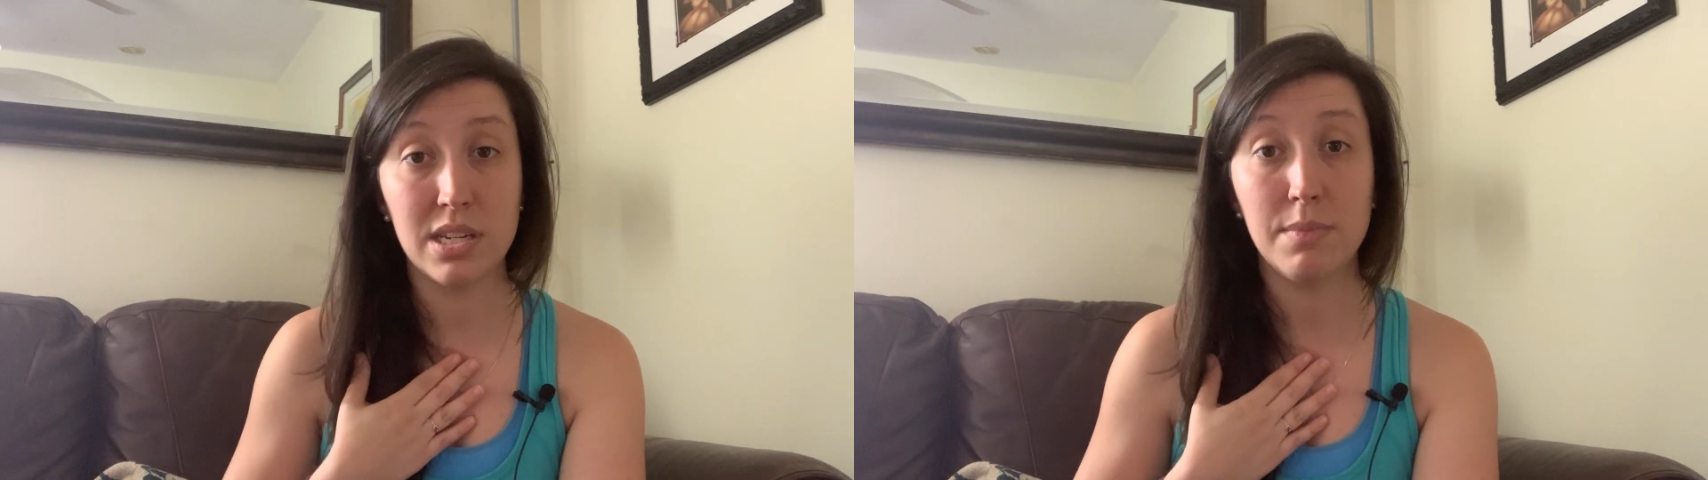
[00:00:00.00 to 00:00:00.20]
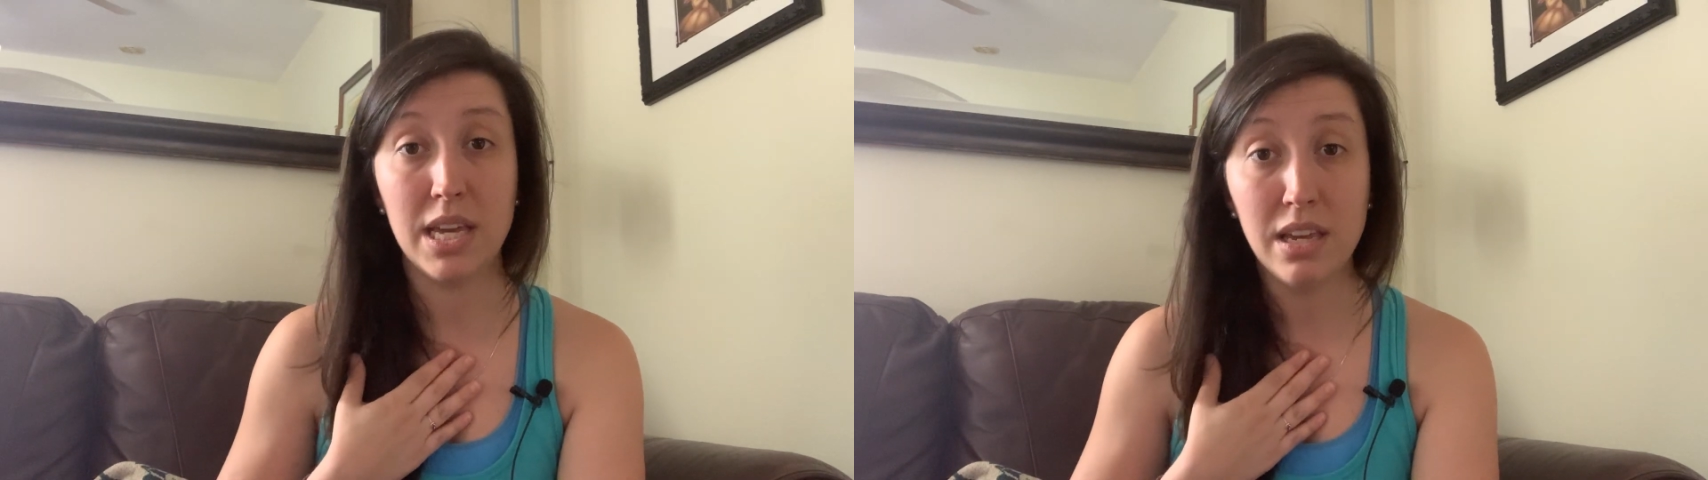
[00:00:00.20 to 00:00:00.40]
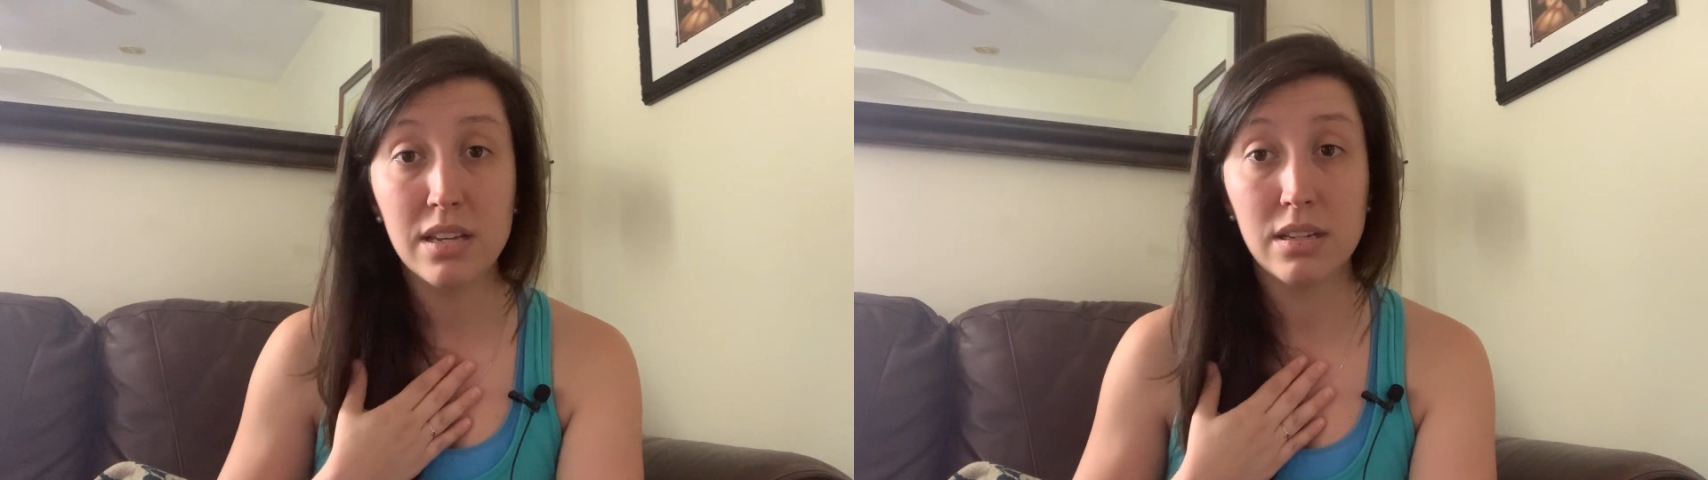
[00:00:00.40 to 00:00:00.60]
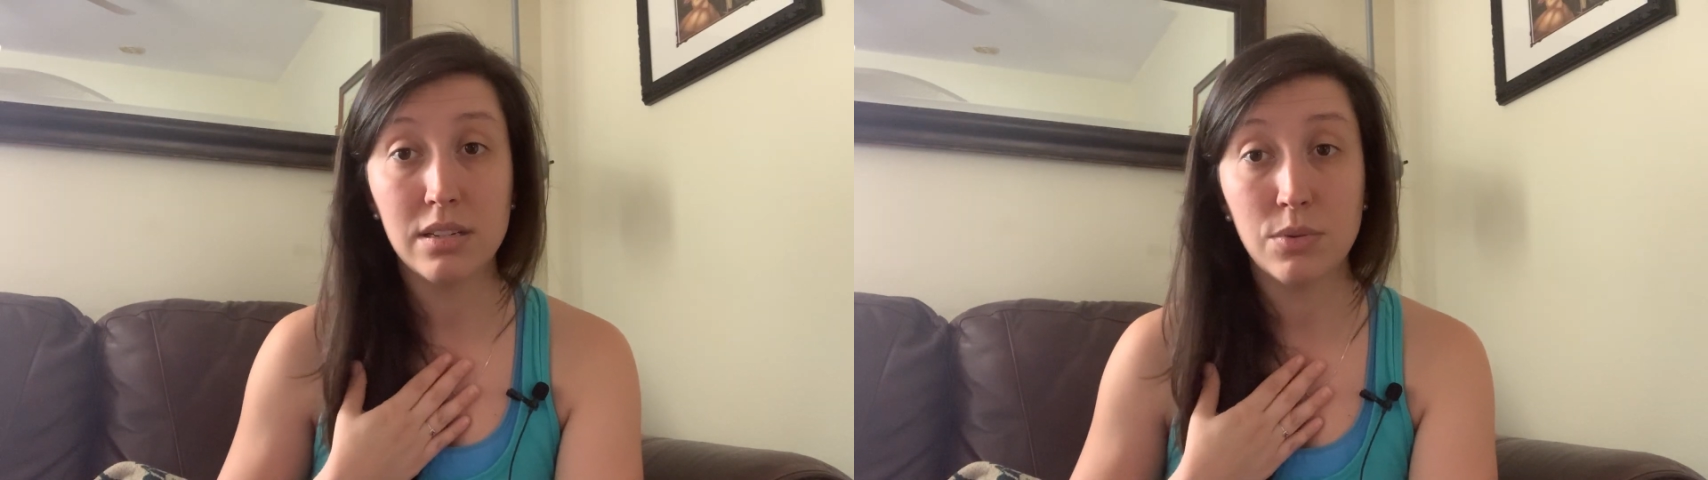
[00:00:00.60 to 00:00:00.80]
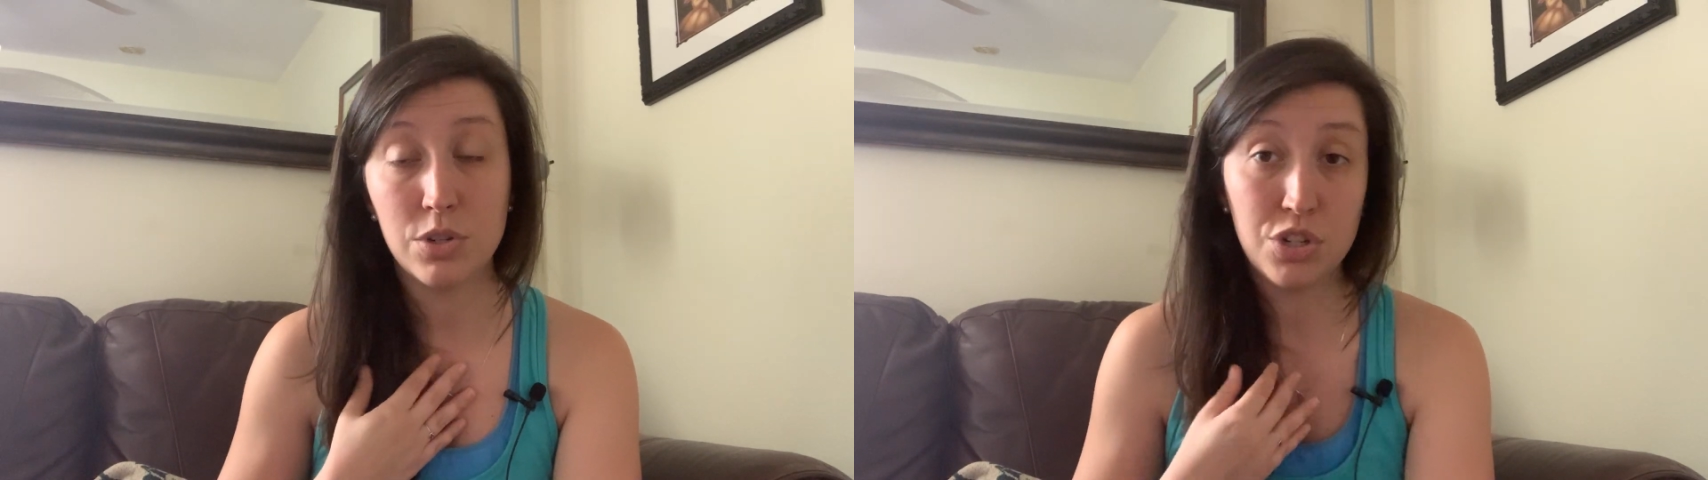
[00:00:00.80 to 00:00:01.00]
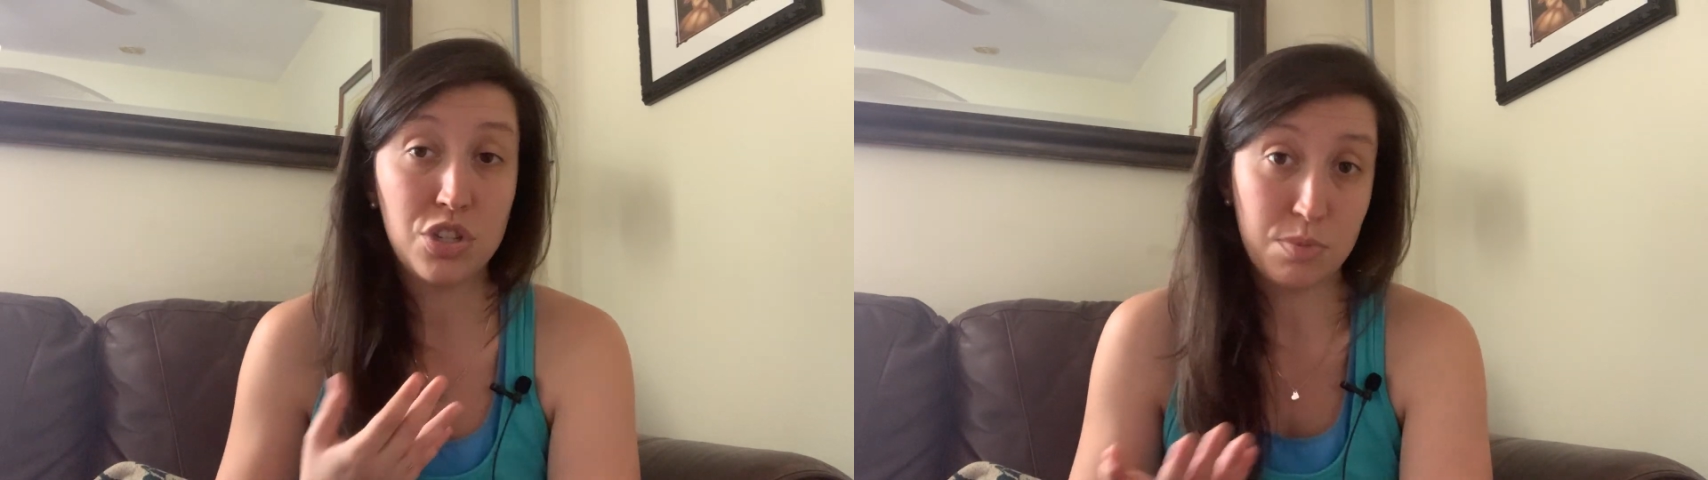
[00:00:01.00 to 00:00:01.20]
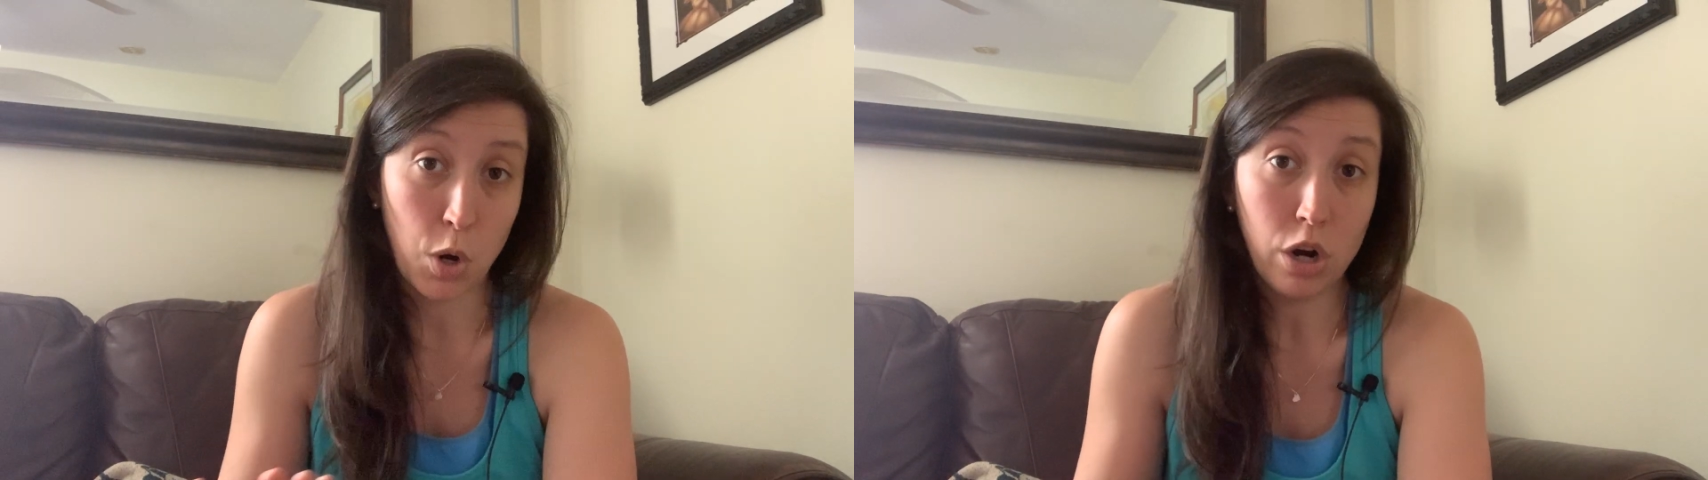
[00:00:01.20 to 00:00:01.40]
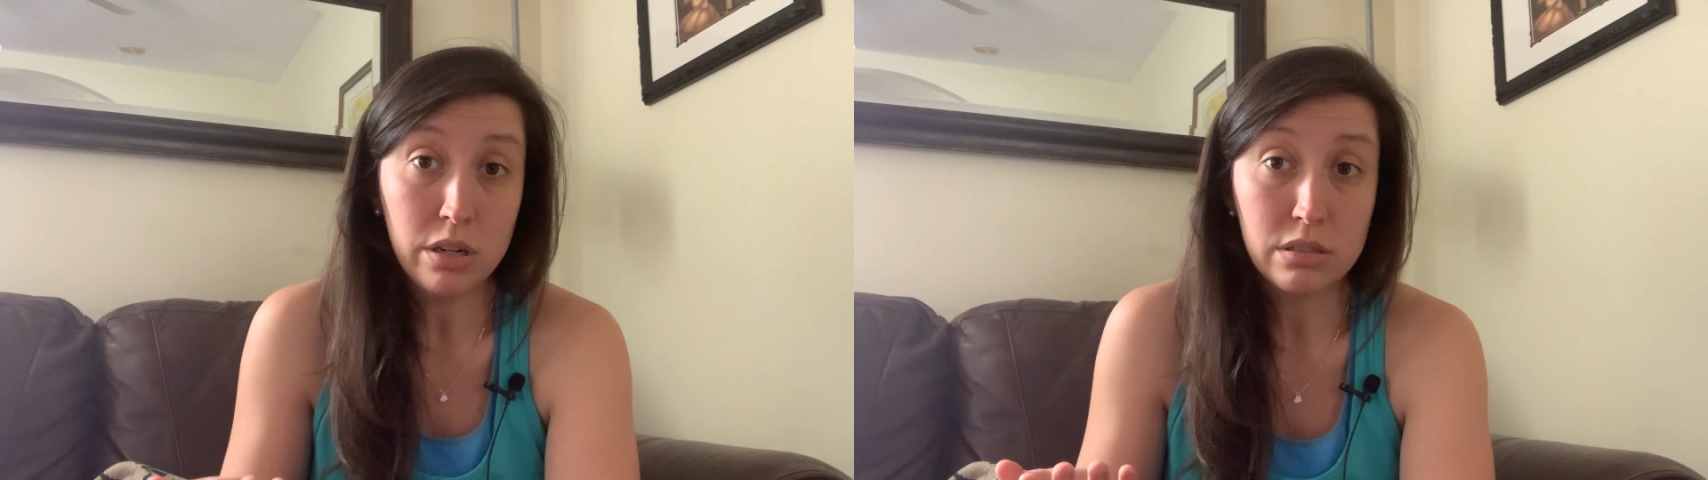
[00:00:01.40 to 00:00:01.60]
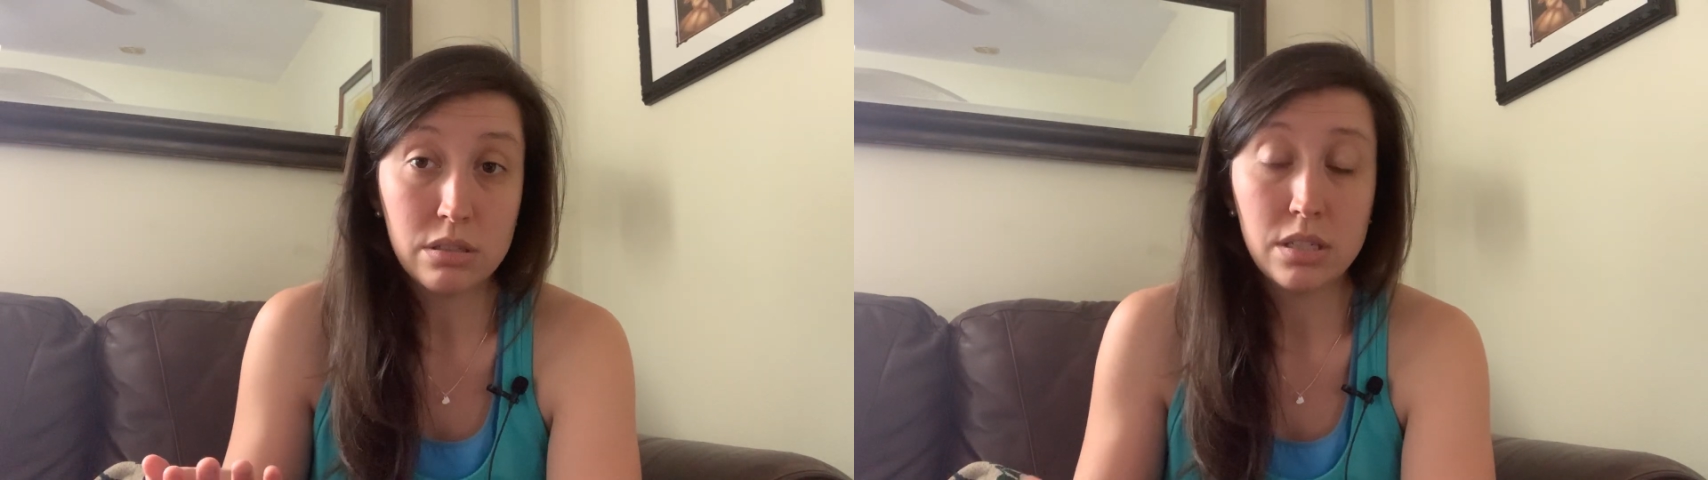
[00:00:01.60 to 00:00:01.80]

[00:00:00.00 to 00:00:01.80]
to me, which is smart.